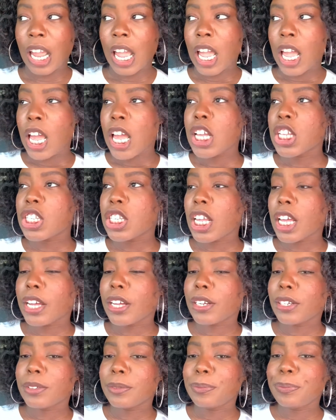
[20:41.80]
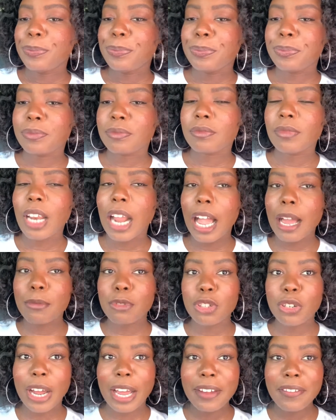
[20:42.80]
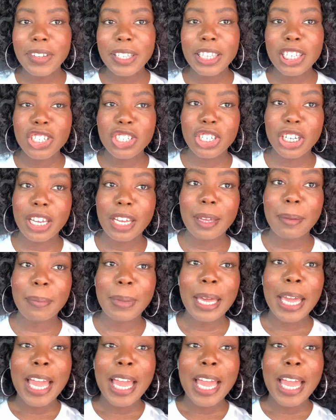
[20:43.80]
so I'm driving the Jeep,